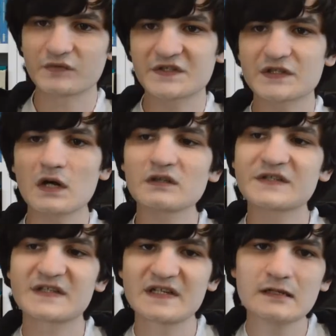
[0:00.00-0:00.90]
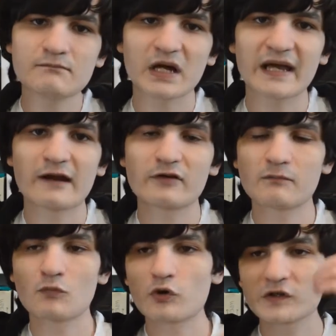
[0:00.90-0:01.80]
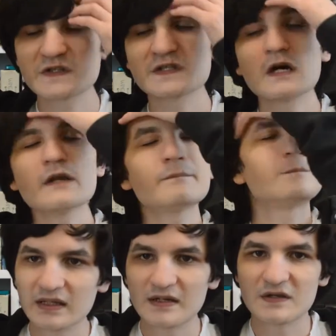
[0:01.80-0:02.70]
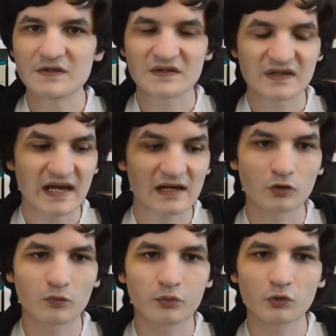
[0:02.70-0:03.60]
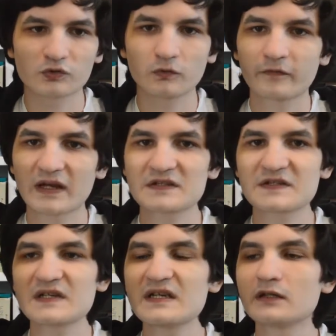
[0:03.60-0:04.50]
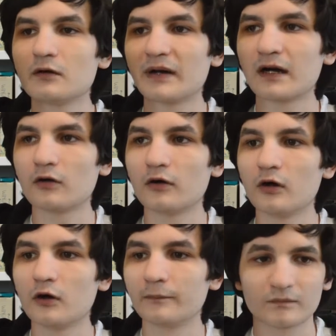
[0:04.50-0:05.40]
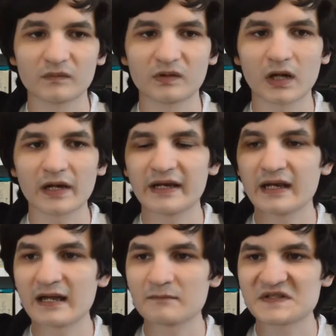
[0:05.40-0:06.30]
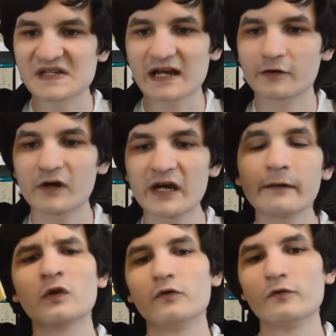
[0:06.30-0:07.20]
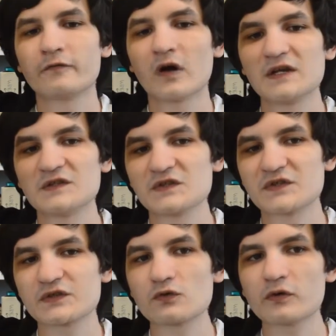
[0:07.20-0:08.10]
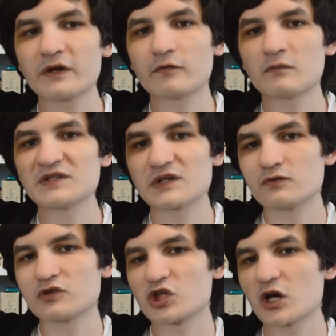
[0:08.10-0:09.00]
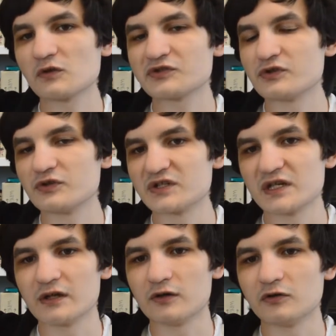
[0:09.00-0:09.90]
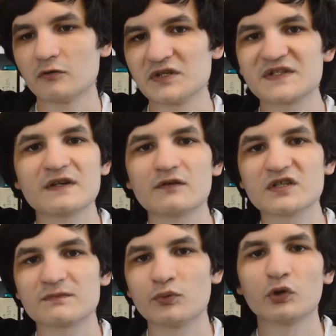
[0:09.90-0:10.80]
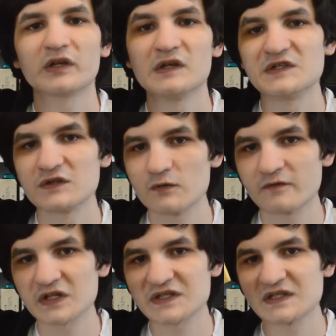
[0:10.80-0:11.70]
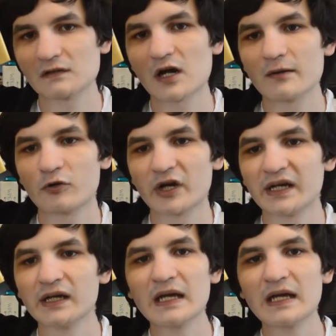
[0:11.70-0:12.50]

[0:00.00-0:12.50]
The Starless Sea by Erin Morgenstern is an adult portal fantasy about a guy named Zachary who finds a story from his own childhood in a mysterious book in his university library